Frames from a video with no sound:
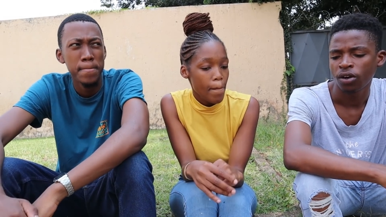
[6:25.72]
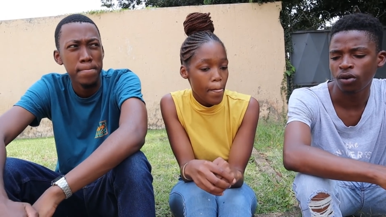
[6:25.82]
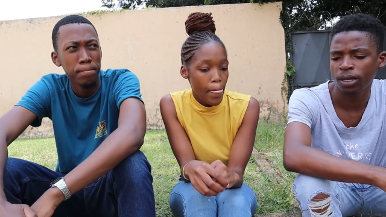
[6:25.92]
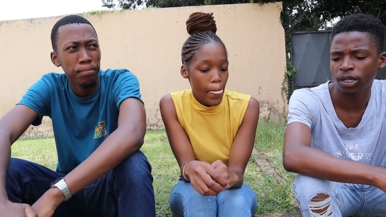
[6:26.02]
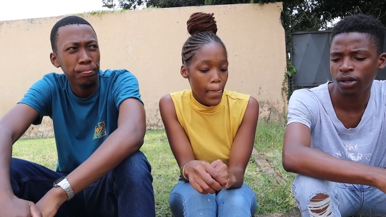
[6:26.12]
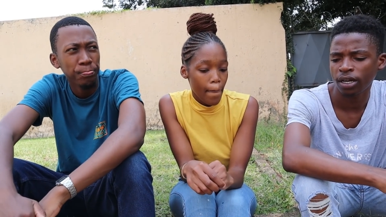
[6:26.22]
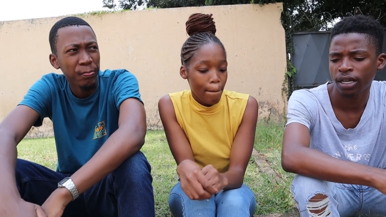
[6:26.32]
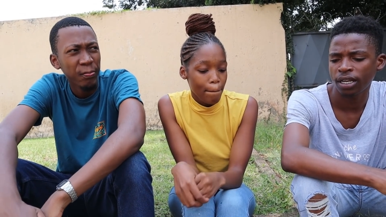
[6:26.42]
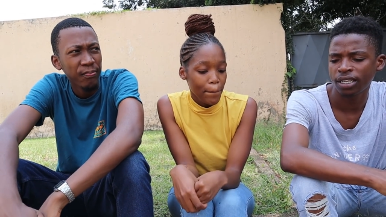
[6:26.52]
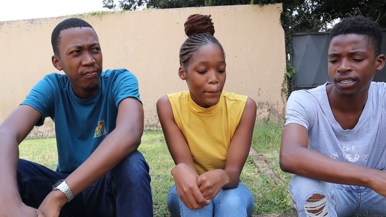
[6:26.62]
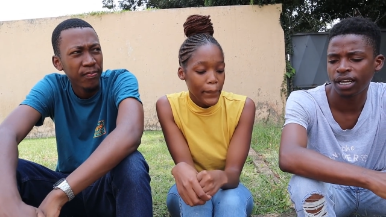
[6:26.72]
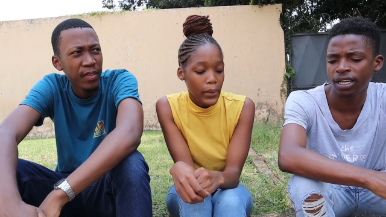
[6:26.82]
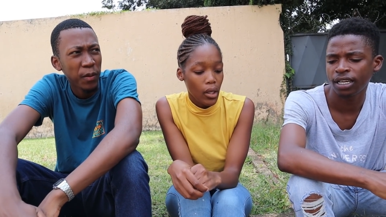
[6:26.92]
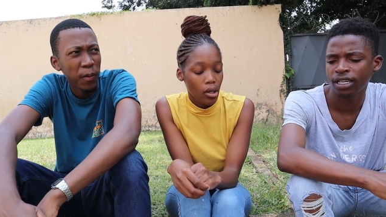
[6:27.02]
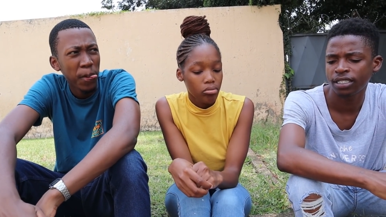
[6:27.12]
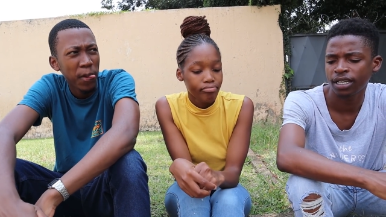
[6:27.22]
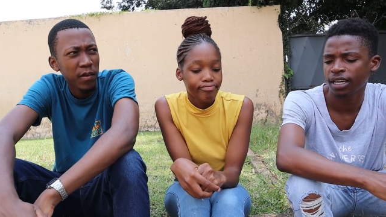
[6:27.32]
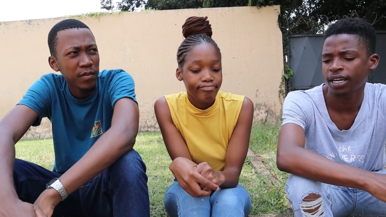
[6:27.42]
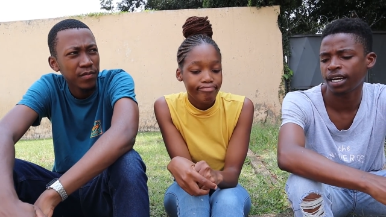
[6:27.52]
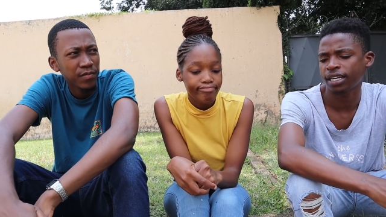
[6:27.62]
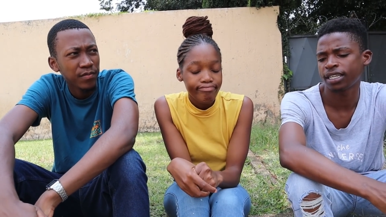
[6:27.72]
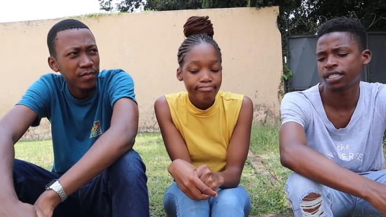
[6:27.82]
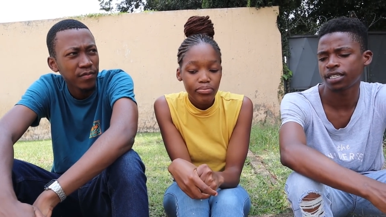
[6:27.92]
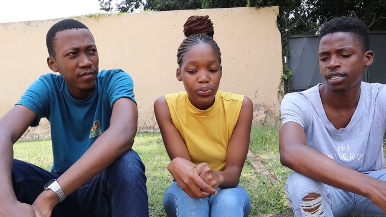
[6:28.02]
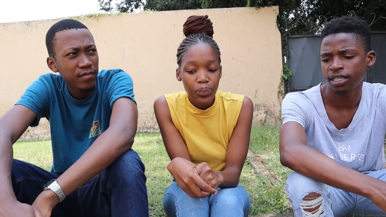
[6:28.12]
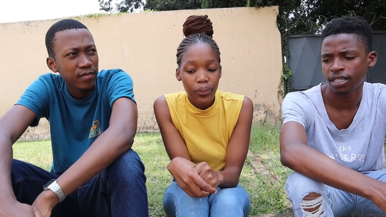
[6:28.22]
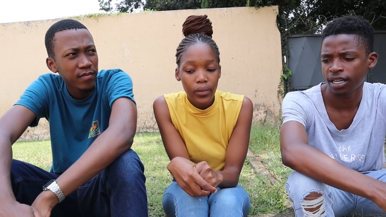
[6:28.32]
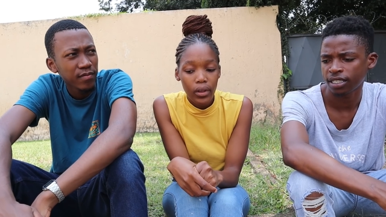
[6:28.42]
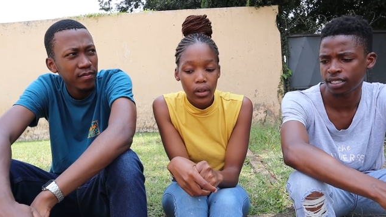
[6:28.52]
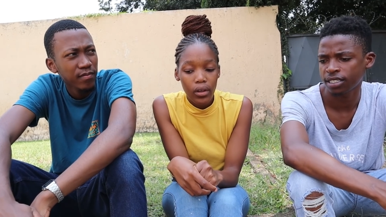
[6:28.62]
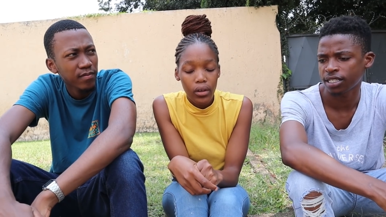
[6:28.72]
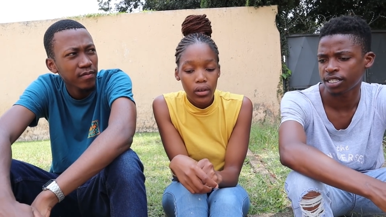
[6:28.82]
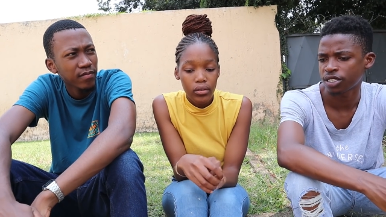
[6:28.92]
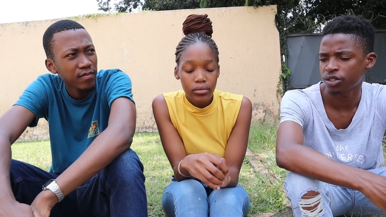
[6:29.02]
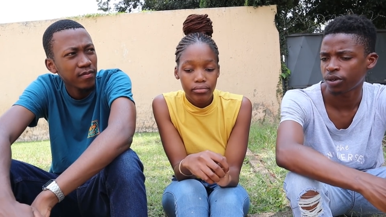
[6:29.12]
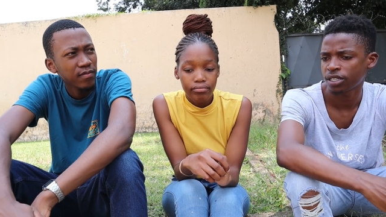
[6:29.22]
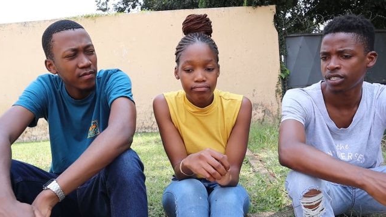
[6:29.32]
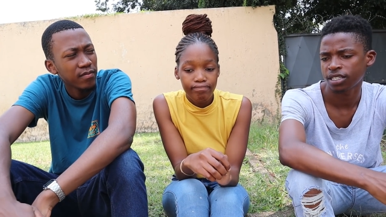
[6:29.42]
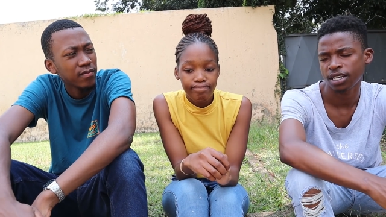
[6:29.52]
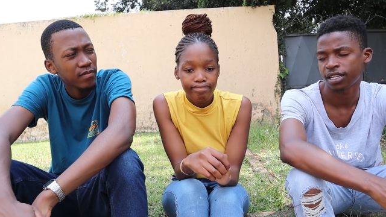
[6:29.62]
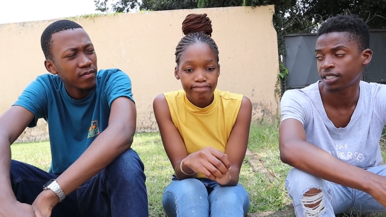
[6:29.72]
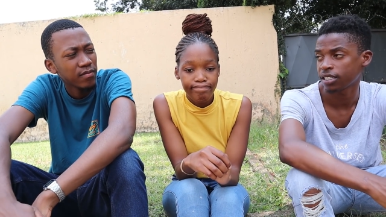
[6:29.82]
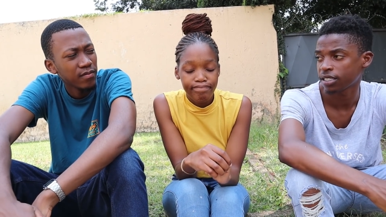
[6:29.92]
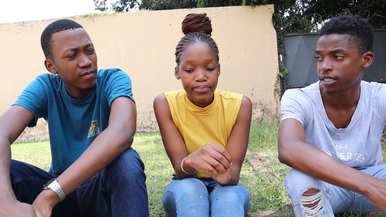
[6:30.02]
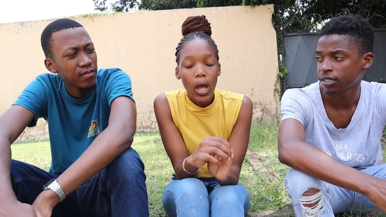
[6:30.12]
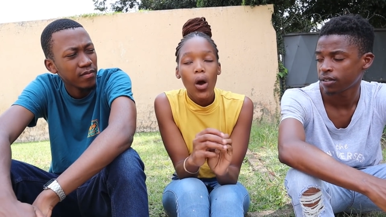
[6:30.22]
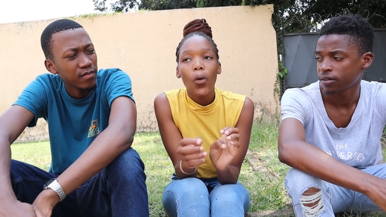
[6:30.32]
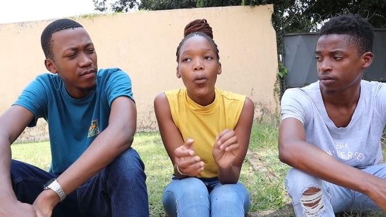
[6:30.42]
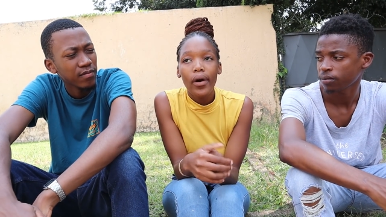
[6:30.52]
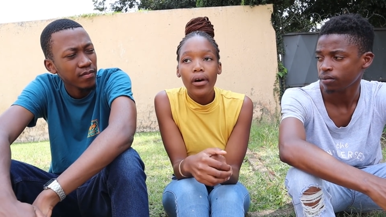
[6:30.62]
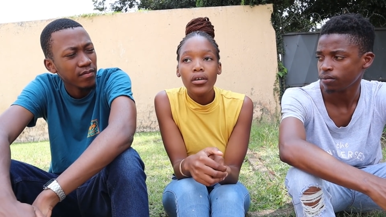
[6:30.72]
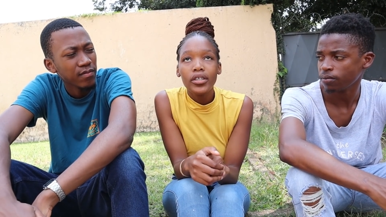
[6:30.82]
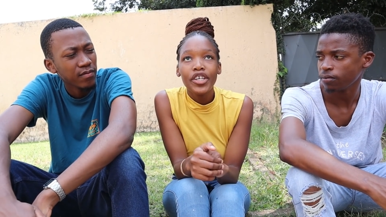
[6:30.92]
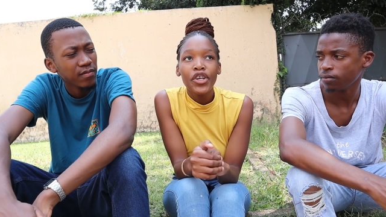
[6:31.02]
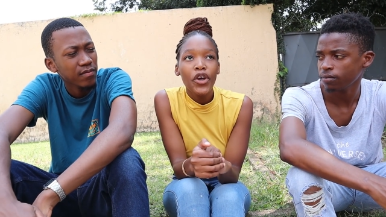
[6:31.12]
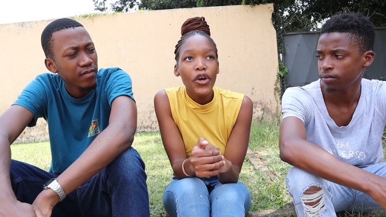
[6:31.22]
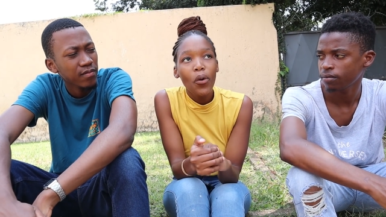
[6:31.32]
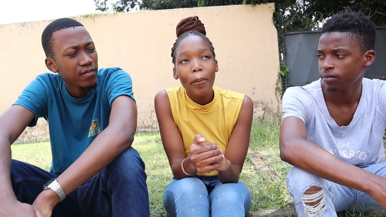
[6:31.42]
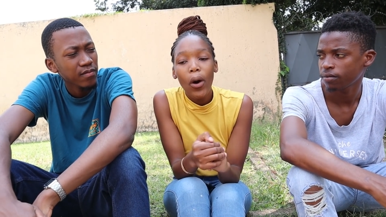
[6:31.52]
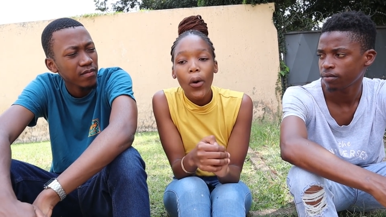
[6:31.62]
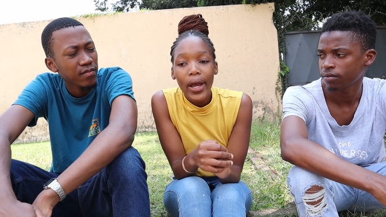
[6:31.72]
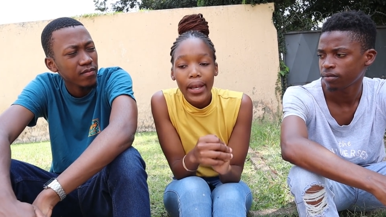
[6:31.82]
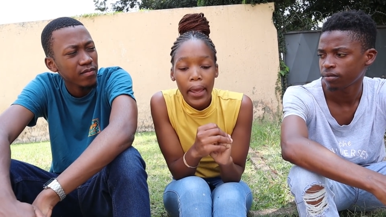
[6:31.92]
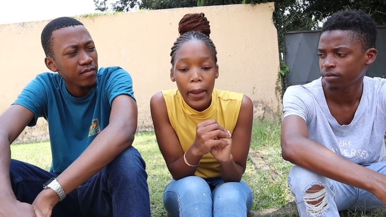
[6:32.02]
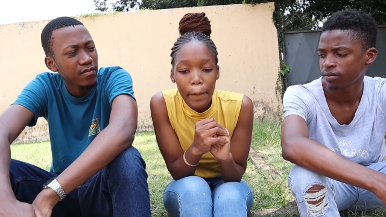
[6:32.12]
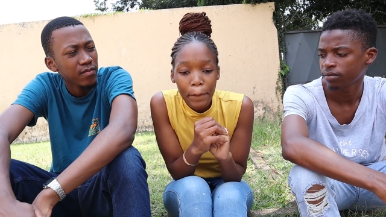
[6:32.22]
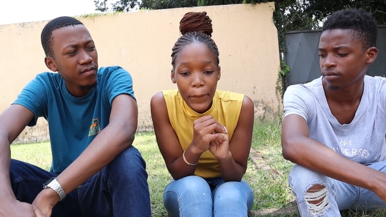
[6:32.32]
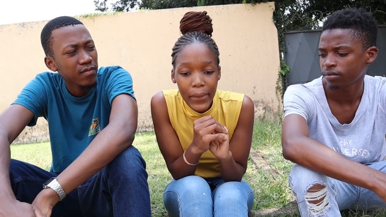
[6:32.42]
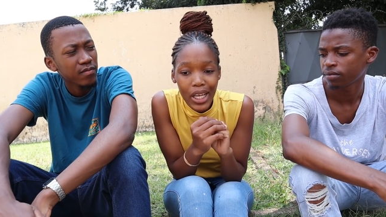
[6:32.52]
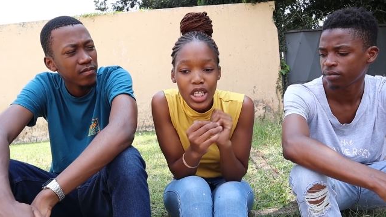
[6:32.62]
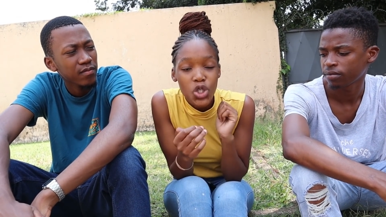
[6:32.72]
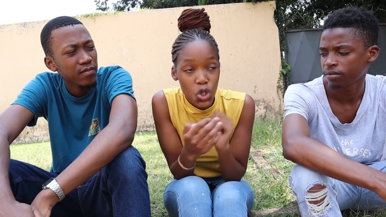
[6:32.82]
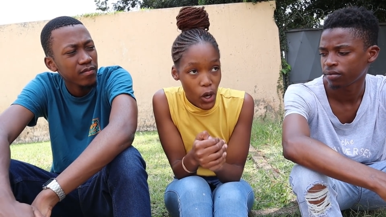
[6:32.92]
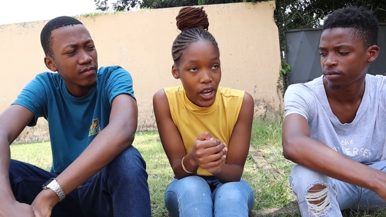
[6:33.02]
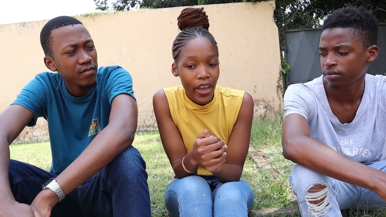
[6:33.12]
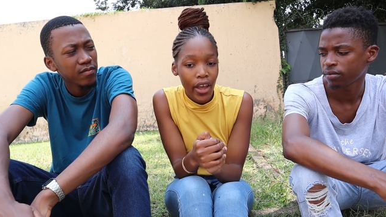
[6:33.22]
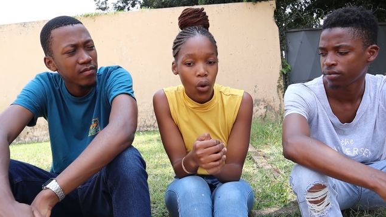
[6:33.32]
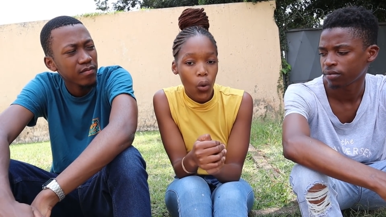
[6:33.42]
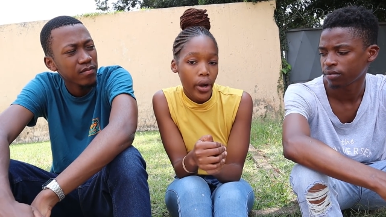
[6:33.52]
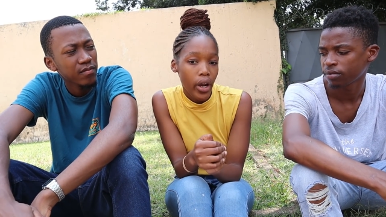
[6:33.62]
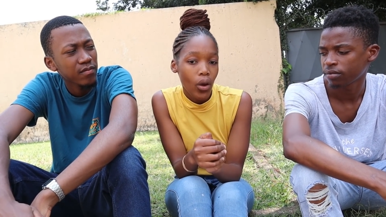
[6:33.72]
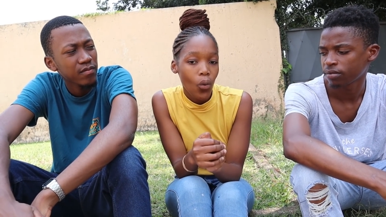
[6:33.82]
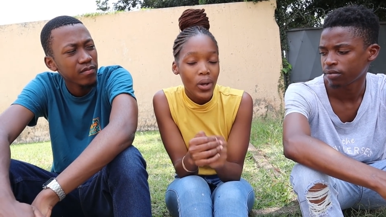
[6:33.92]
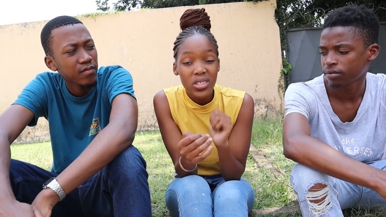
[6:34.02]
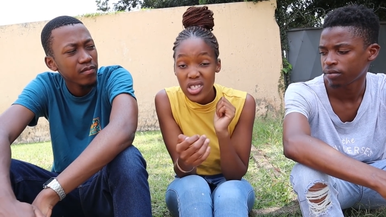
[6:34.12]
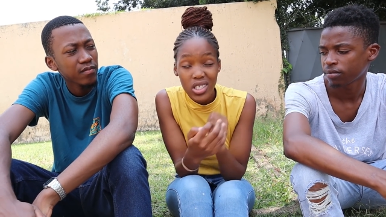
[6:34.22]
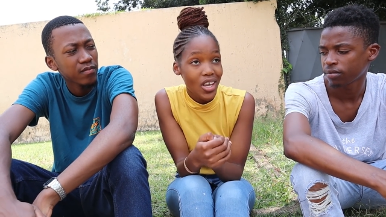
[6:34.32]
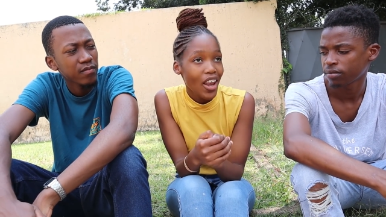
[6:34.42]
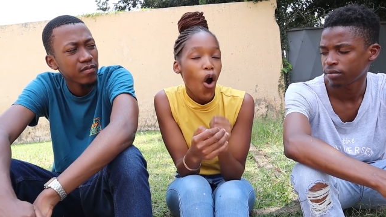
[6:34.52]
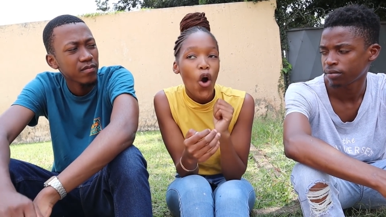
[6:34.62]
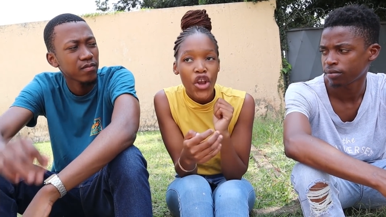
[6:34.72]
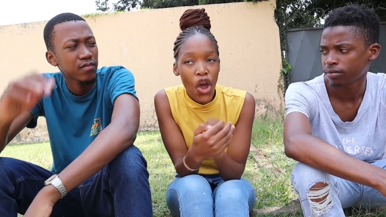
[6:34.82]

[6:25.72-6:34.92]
Speaker 1: o batla re na le tech guy re etseng like since the situation
Speaker 2: is like this? Well, ke ne ke kopa gore le ntholle gore wa cheatela or